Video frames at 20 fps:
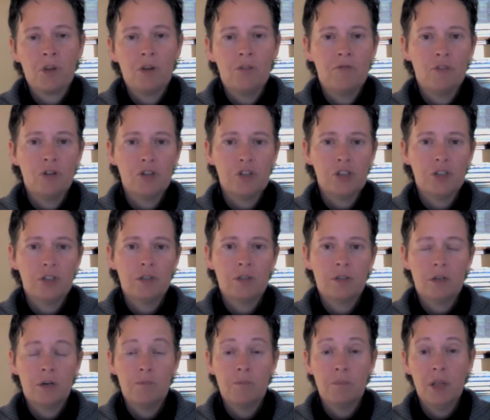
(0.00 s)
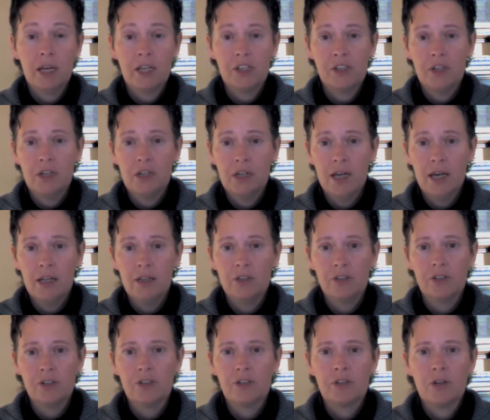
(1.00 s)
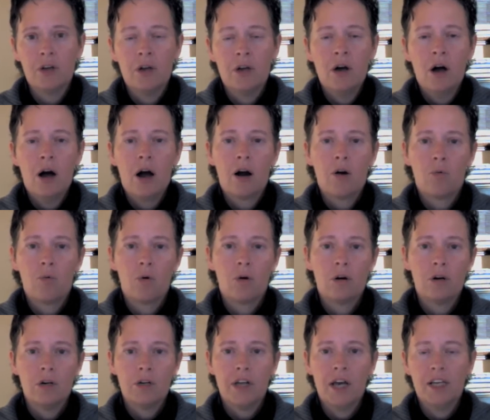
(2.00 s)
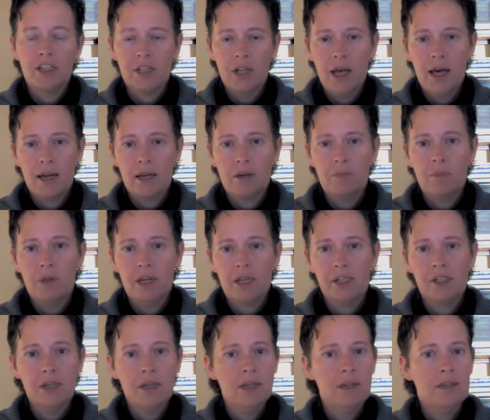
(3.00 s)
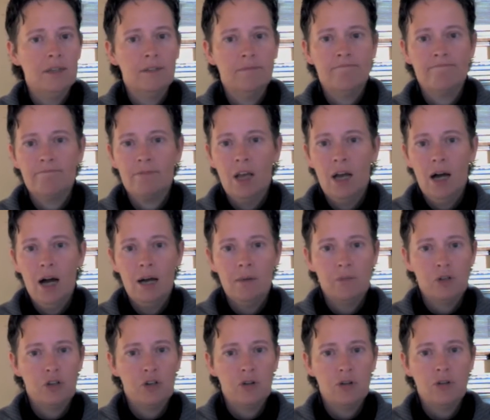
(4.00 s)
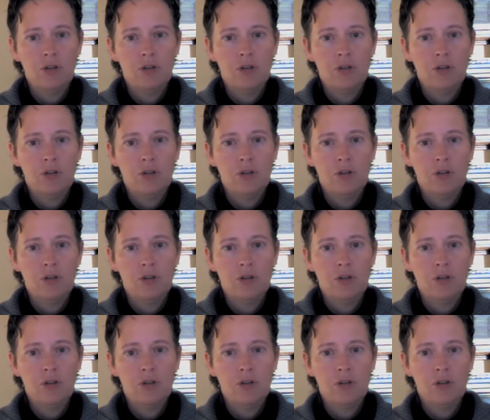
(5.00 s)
First, in complexity analysis. Our world has a lot of complexity in it. I'm sure